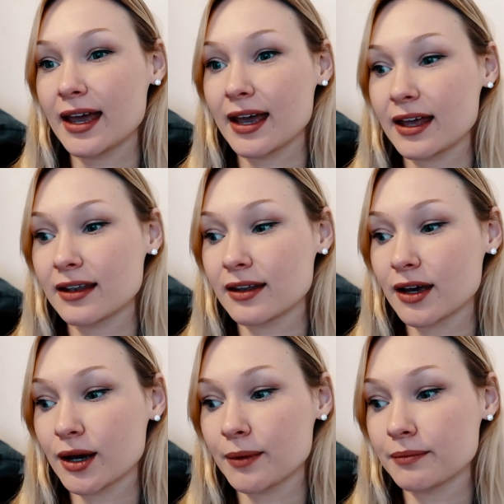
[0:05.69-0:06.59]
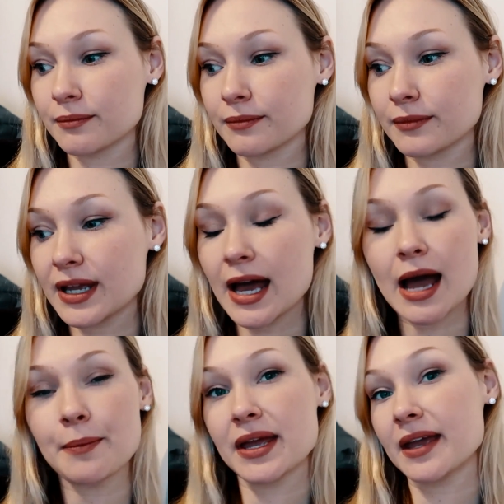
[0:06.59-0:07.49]
And yeah,
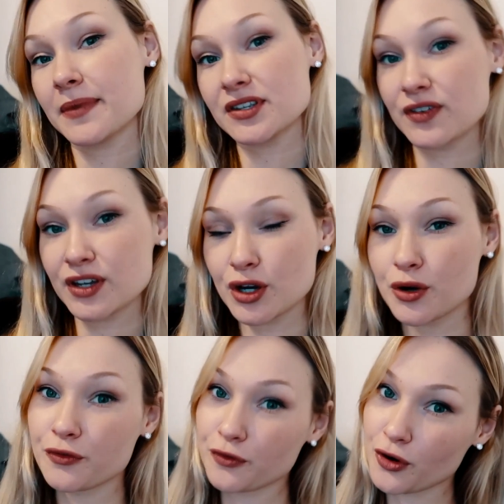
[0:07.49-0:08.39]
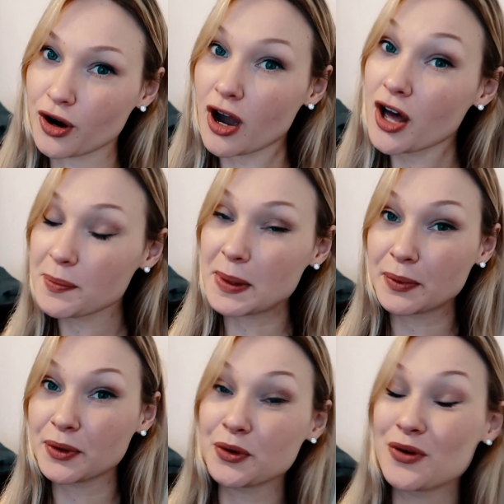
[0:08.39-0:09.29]
I'm making this video for all the
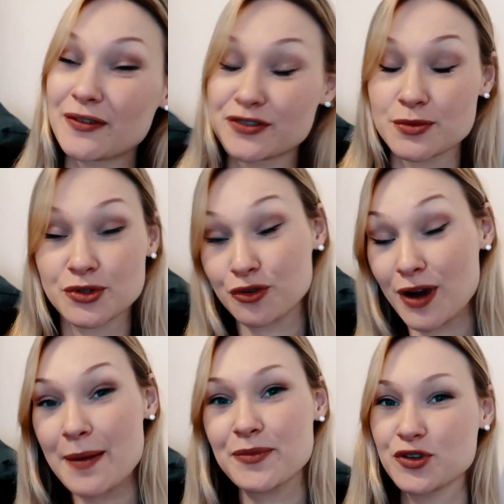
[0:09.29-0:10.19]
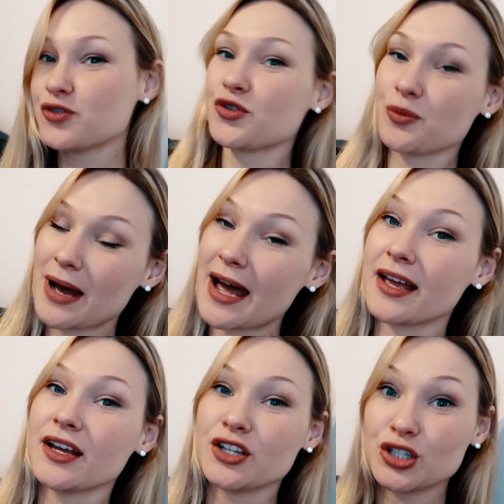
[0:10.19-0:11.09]
people who have subscribed to my